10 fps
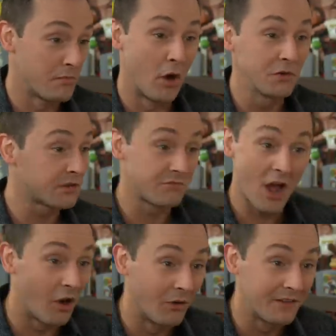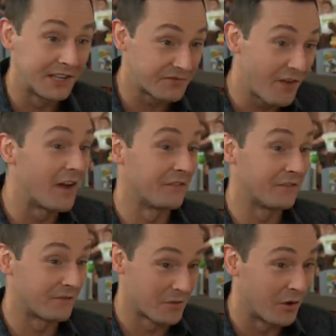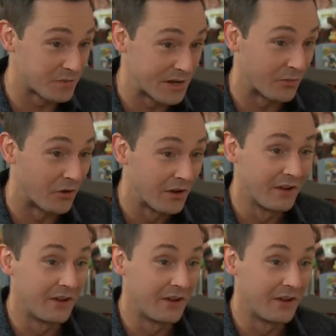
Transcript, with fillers: Most, no. It's fun for most people.